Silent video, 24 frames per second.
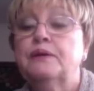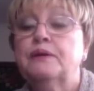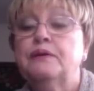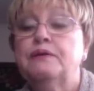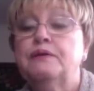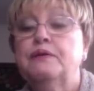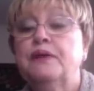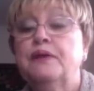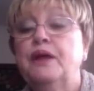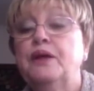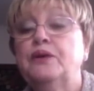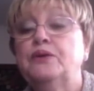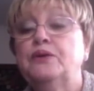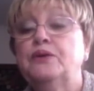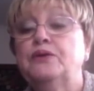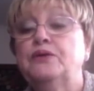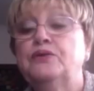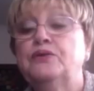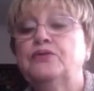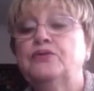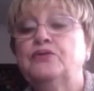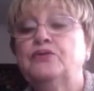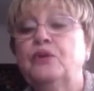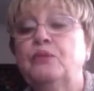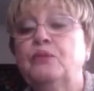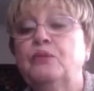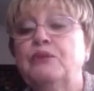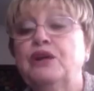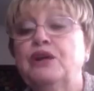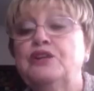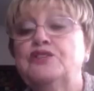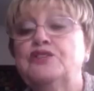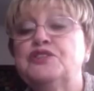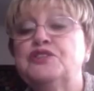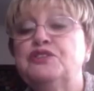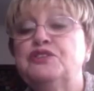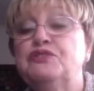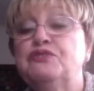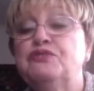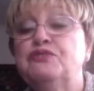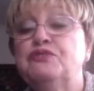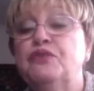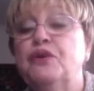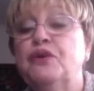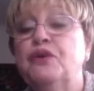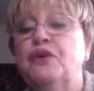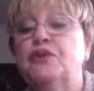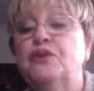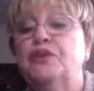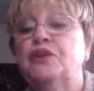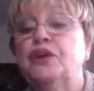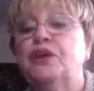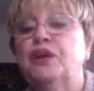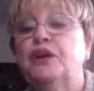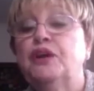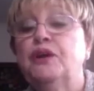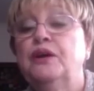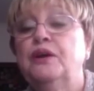Thank you so much, Yvonne.